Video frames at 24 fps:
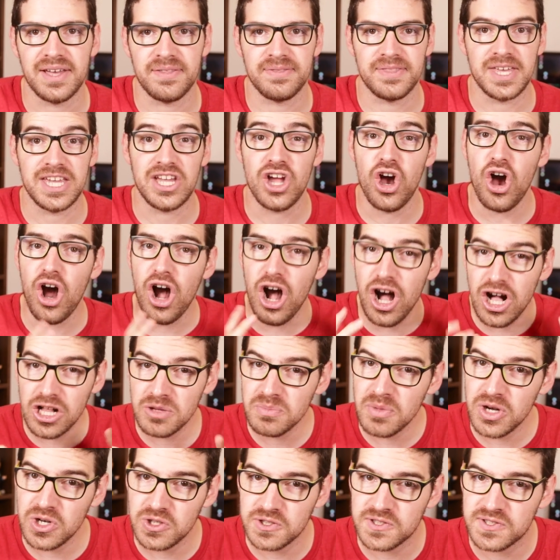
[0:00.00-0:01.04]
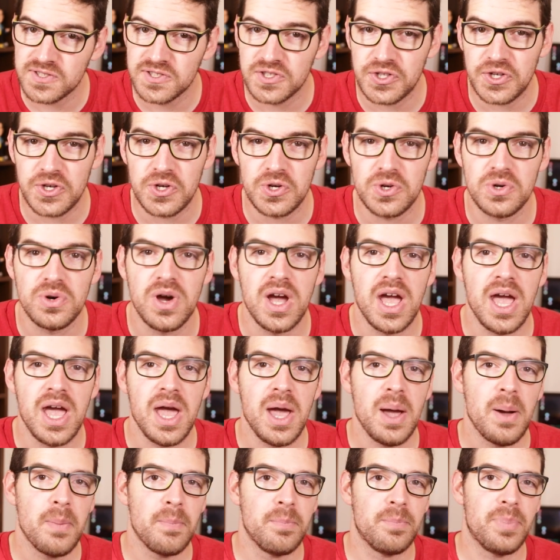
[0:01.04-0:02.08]
and they almost do,
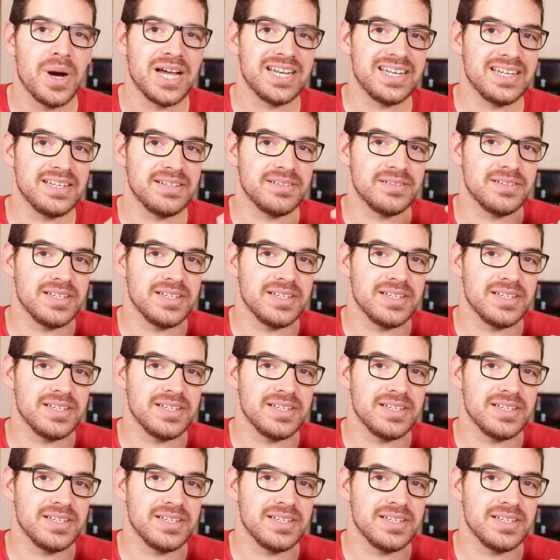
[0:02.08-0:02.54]
but